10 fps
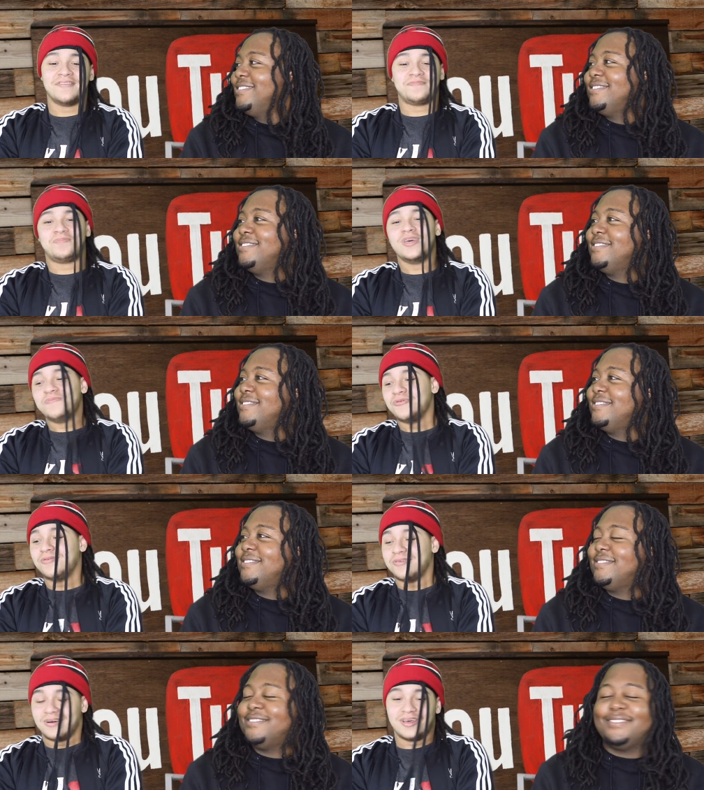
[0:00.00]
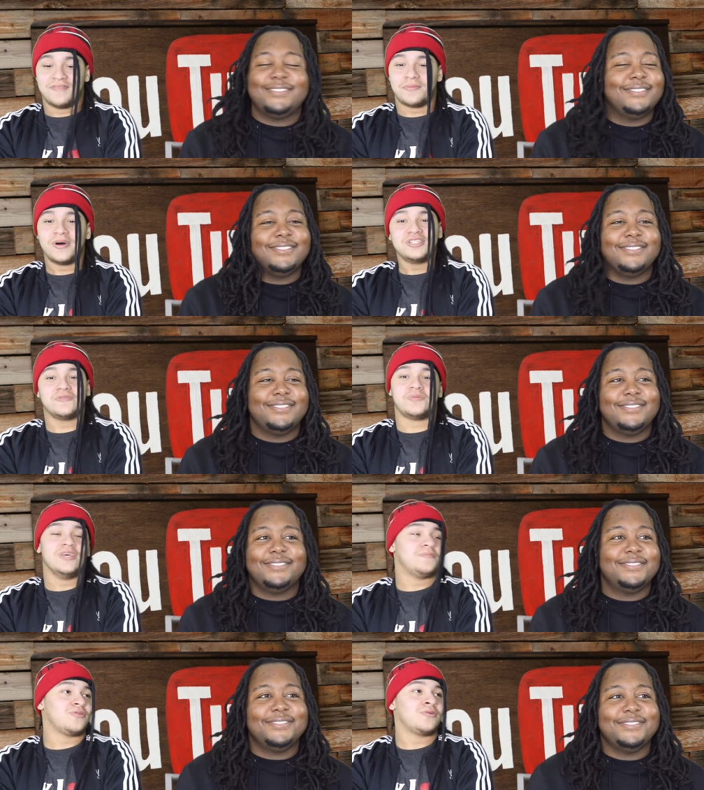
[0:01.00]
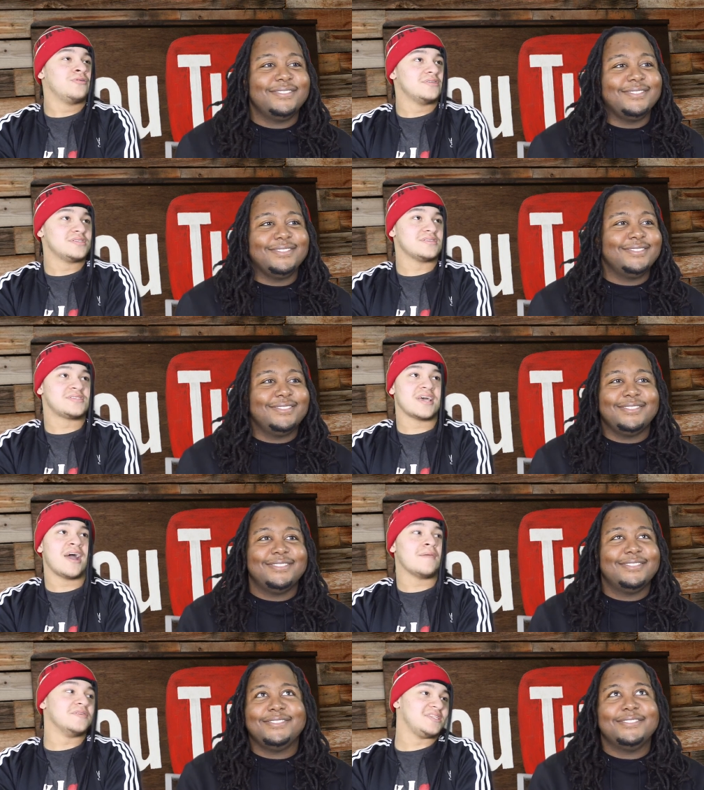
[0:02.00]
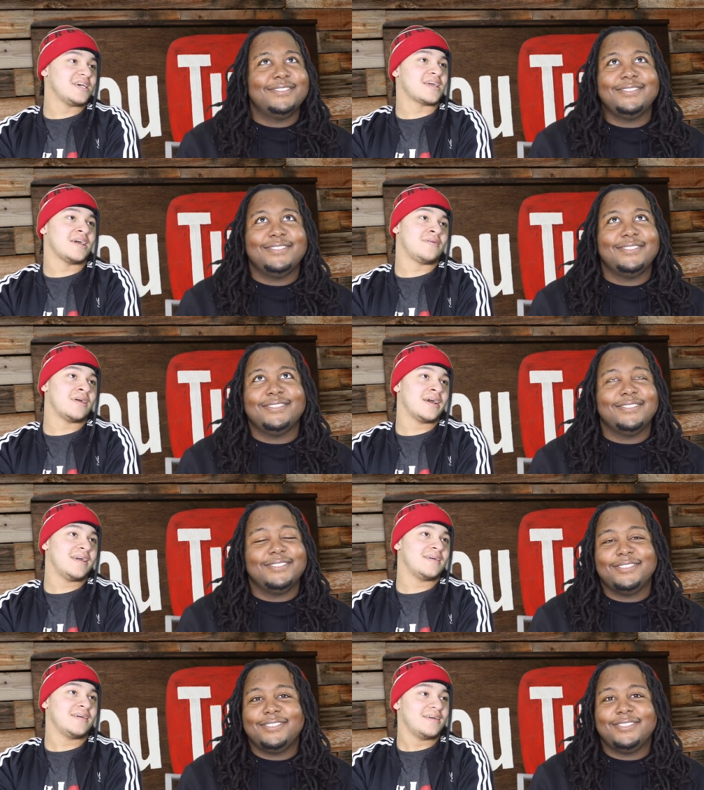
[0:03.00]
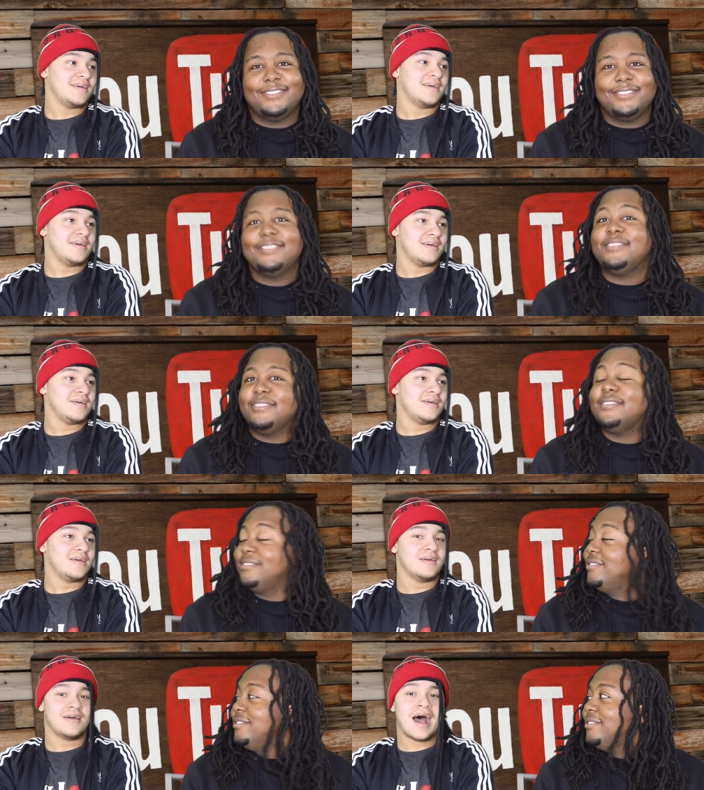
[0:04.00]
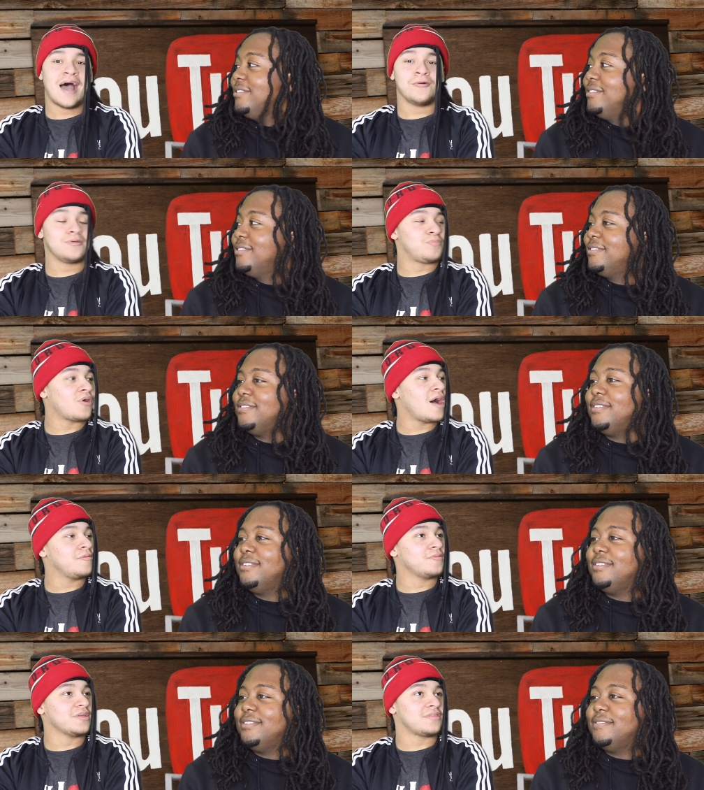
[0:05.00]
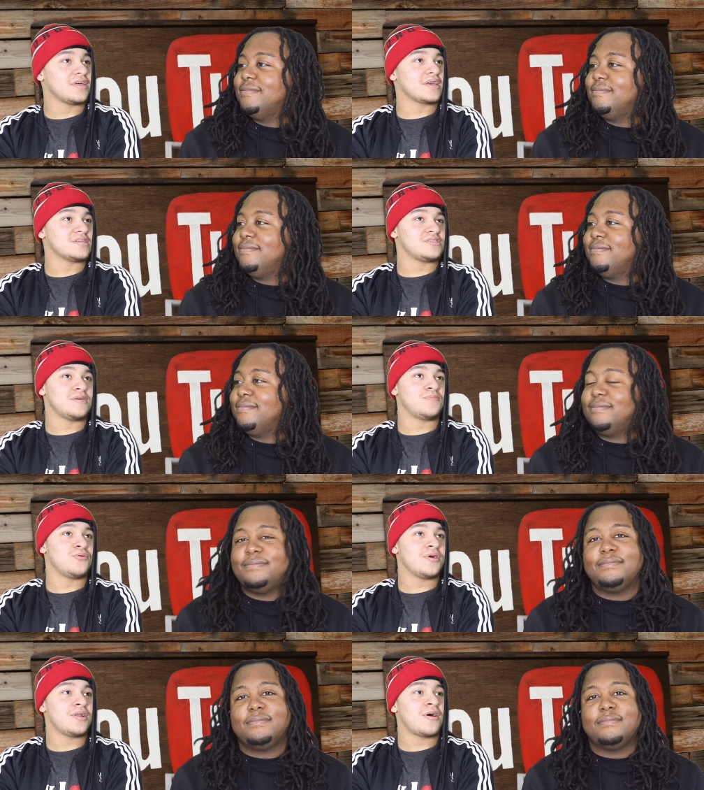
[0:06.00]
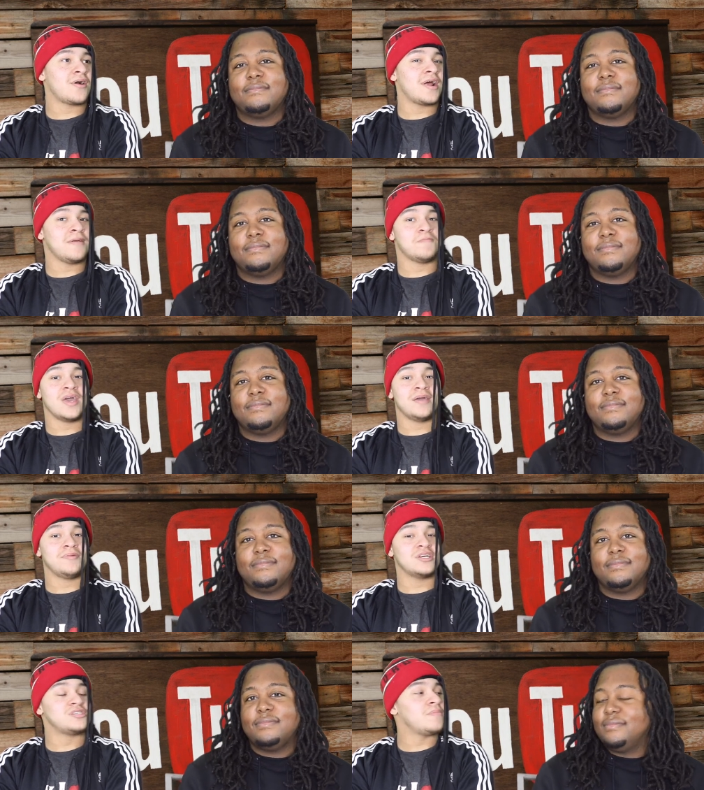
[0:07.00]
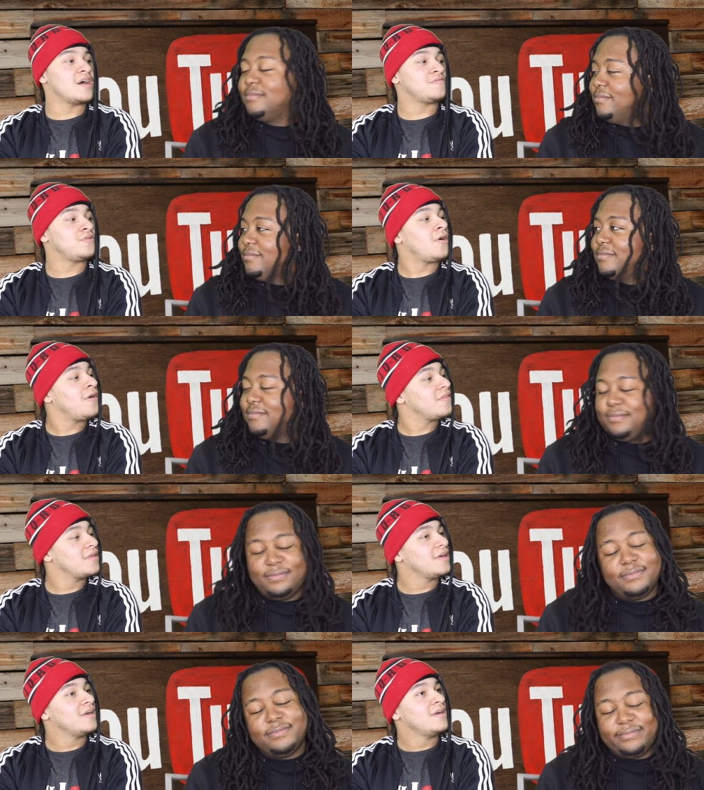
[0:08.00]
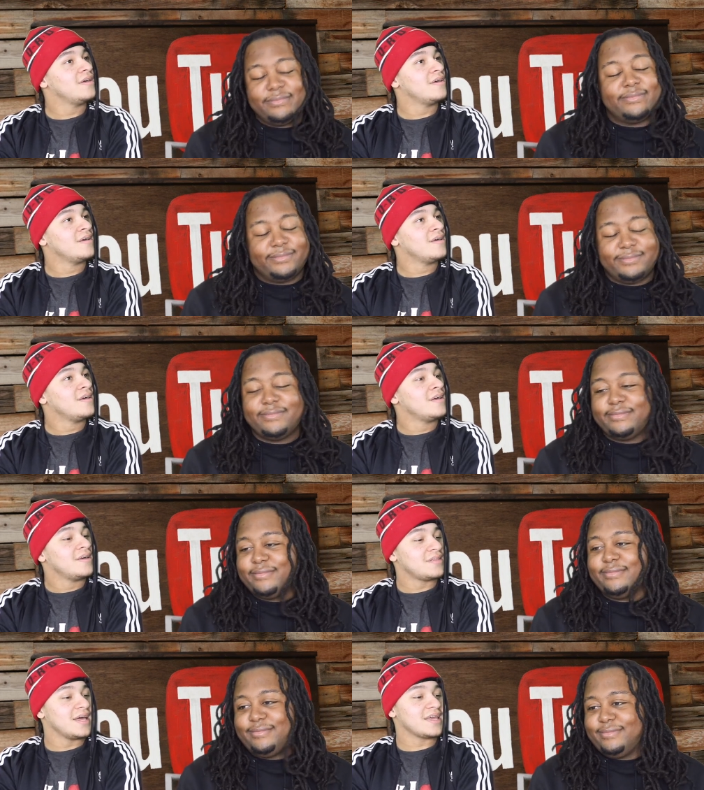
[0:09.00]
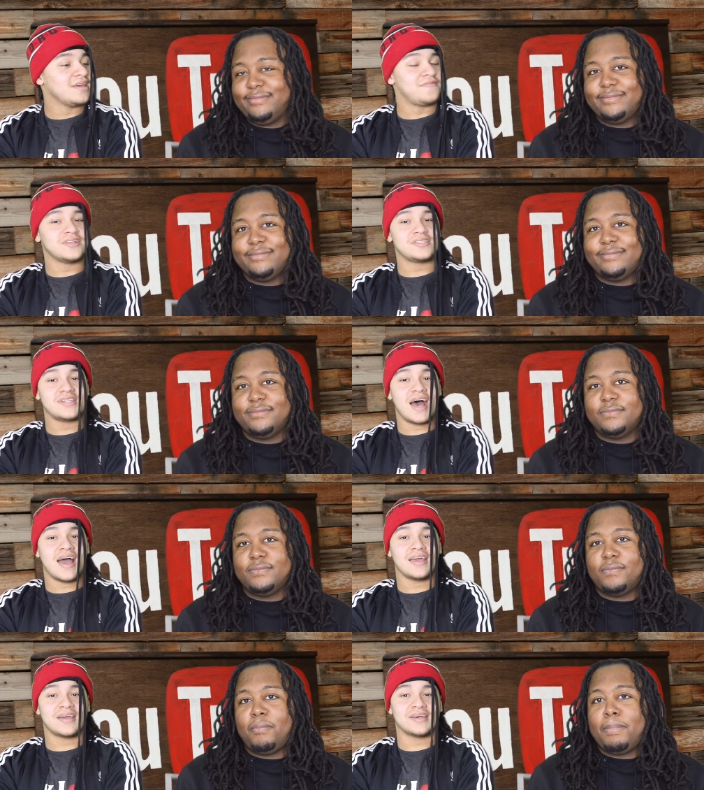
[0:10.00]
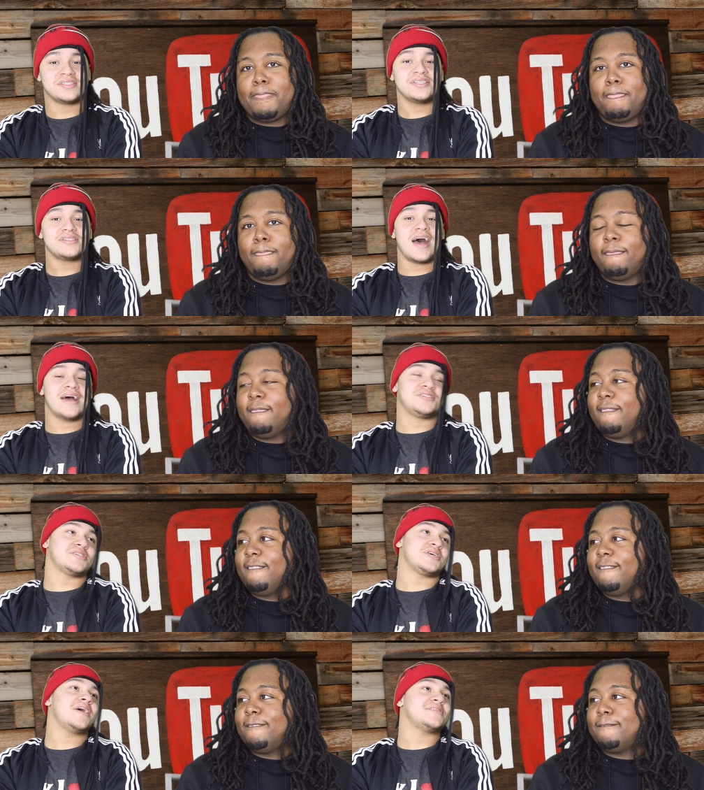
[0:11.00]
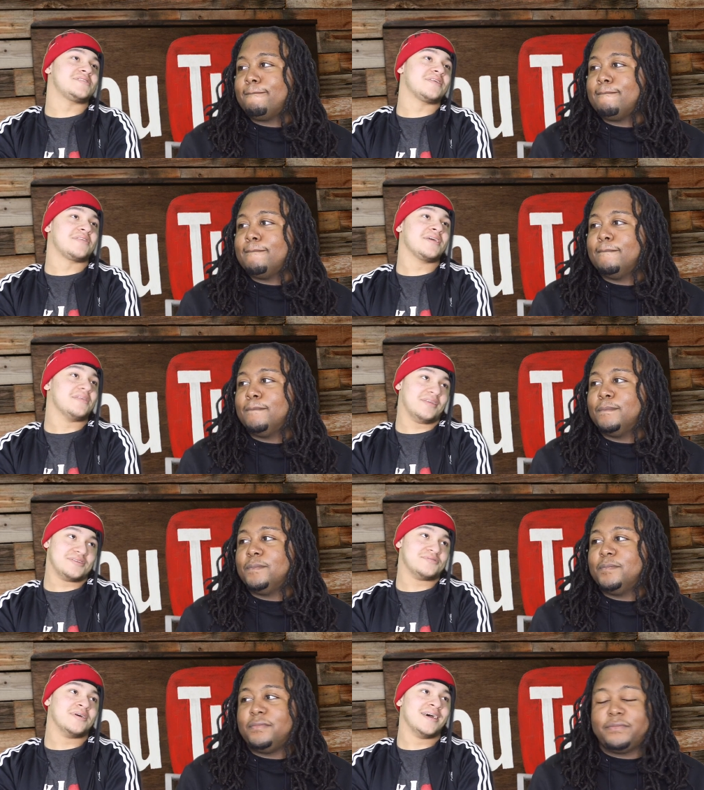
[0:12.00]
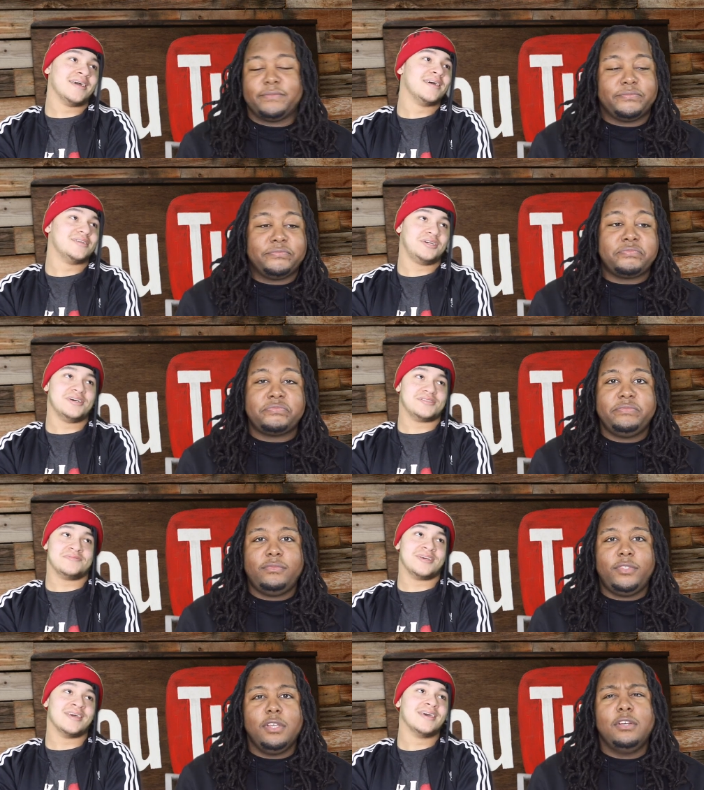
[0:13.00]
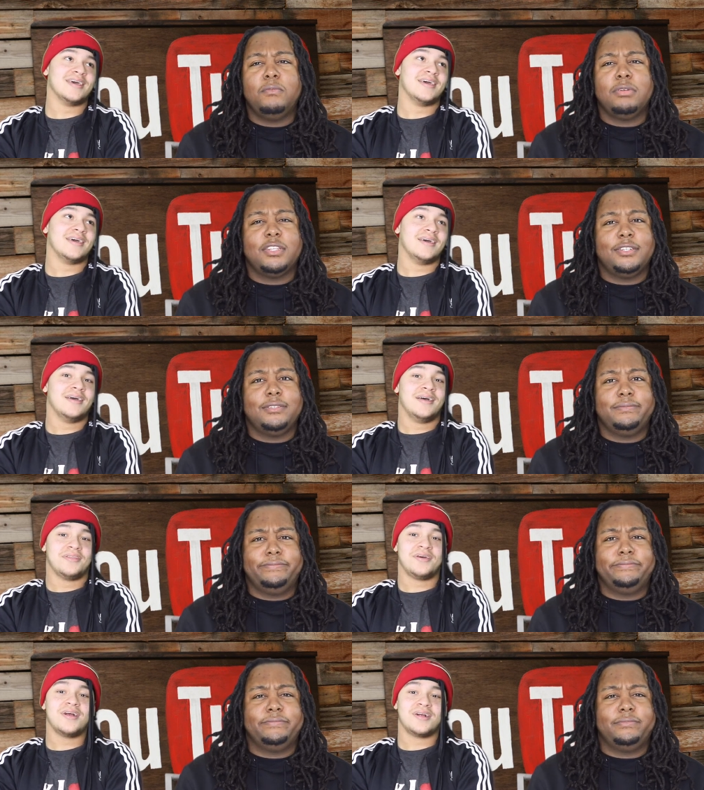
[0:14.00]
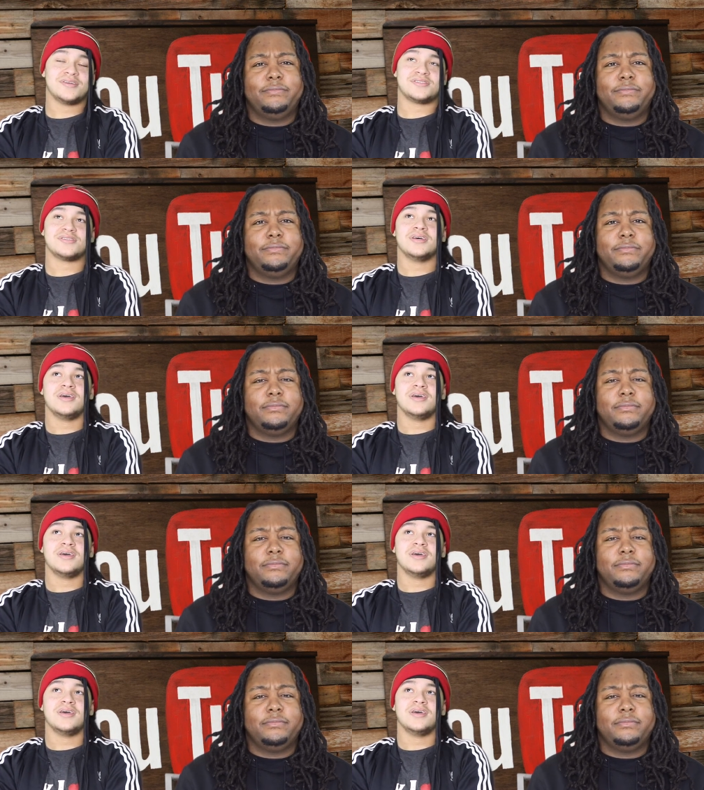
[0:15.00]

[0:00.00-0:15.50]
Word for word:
Speaker 1: if people, if a bunch of people say I'm a dickhead, right? I would probably think at some point, alright, maybe it's my fault. Like, if it's not, because it's not just us that think this way. Trust me. Oh, brother. There's